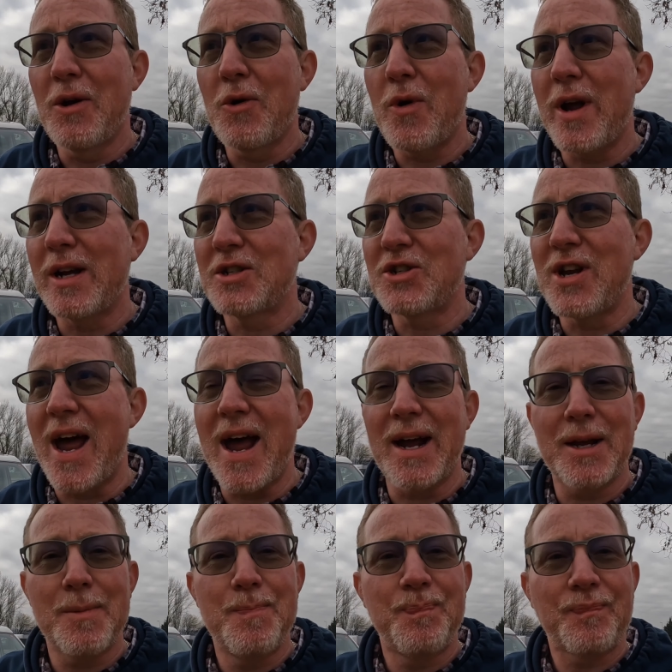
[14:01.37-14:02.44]
quick snack,
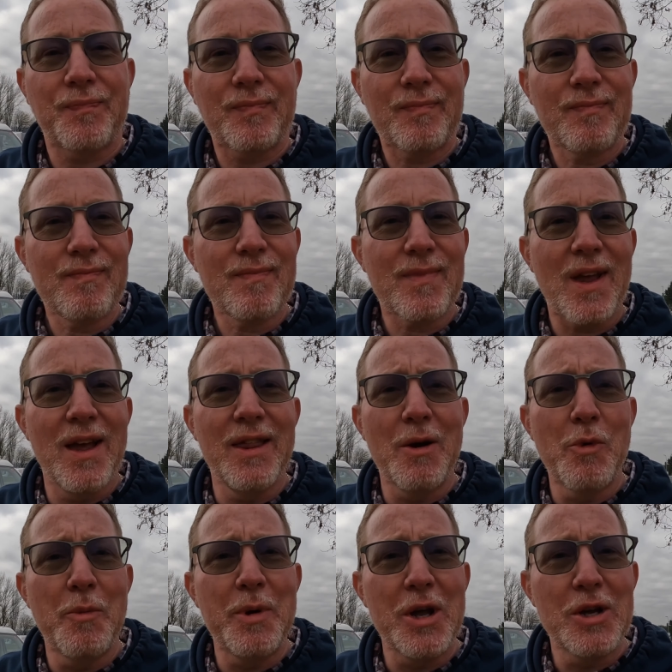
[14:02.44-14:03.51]
and
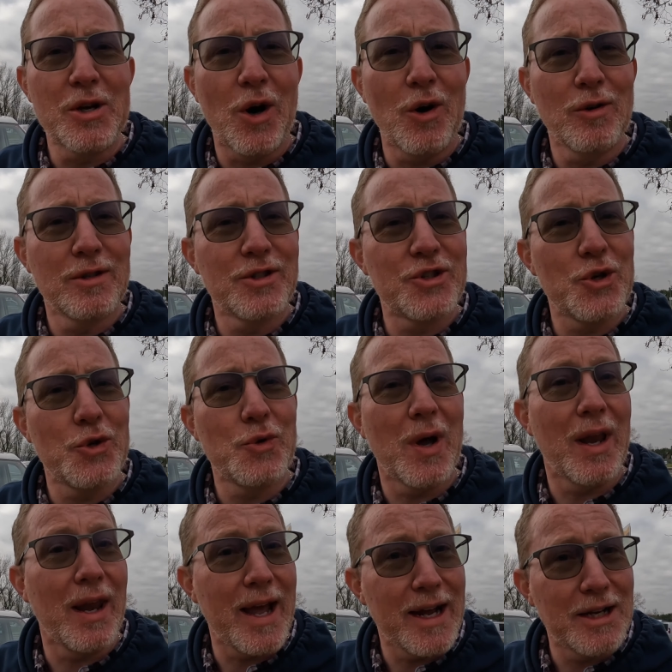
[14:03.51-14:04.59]
then we'll be on to
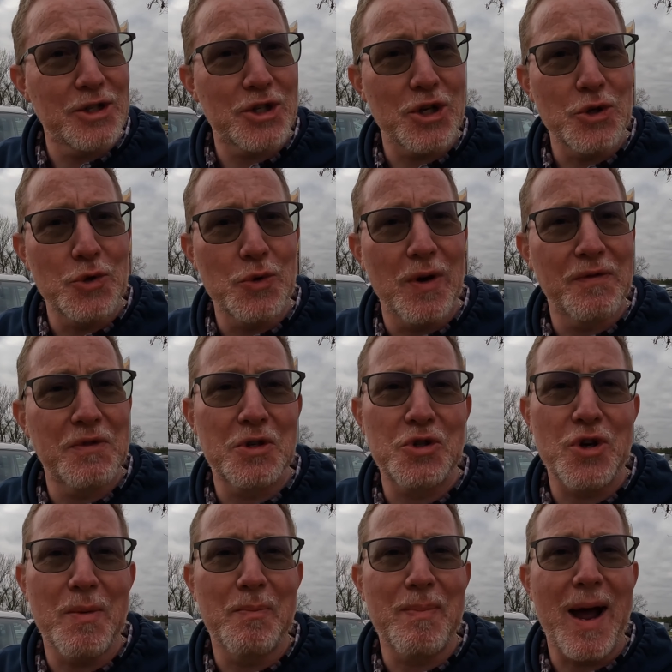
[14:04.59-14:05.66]
leg two of the
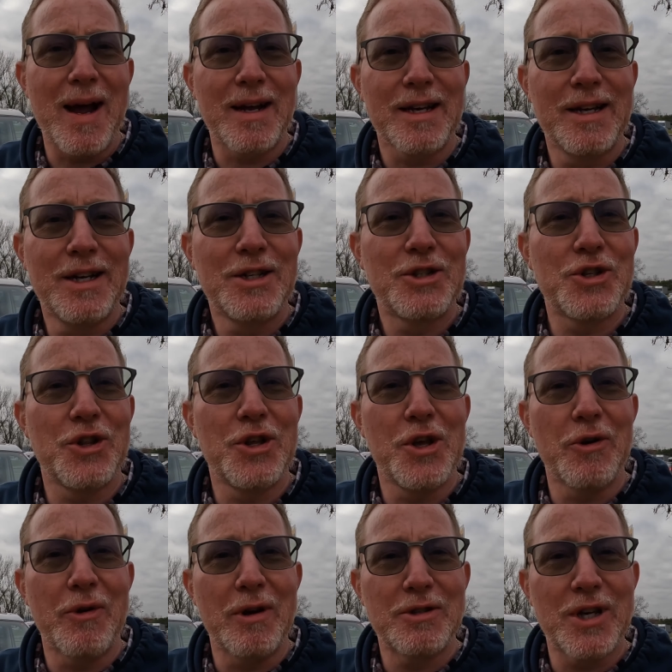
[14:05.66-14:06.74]
trip back to the
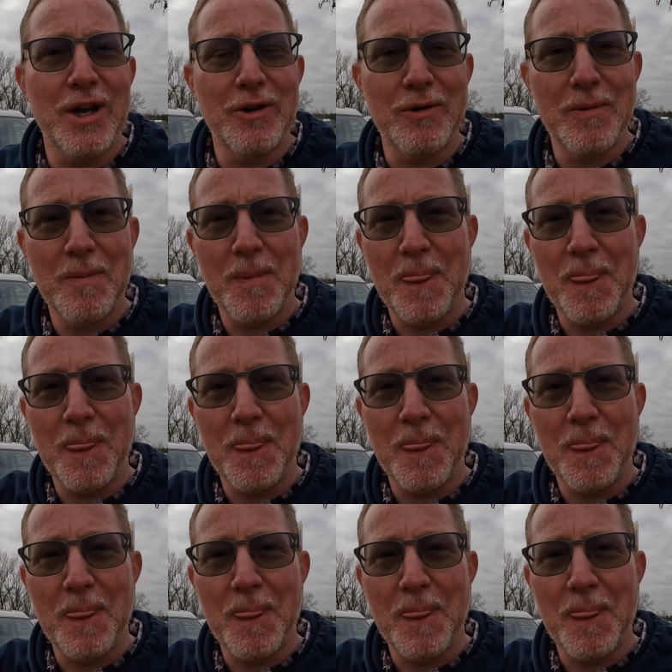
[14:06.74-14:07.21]
Eurotunnel.